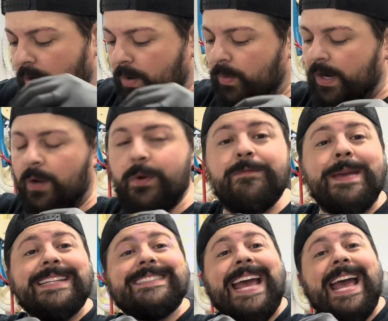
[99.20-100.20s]
Well, we've
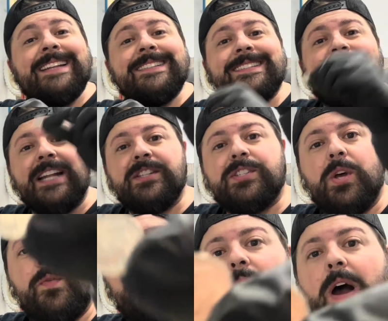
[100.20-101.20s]
made 10 cents
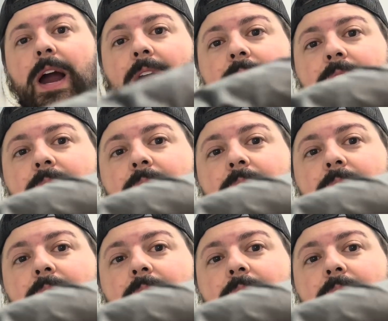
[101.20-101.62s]
so far.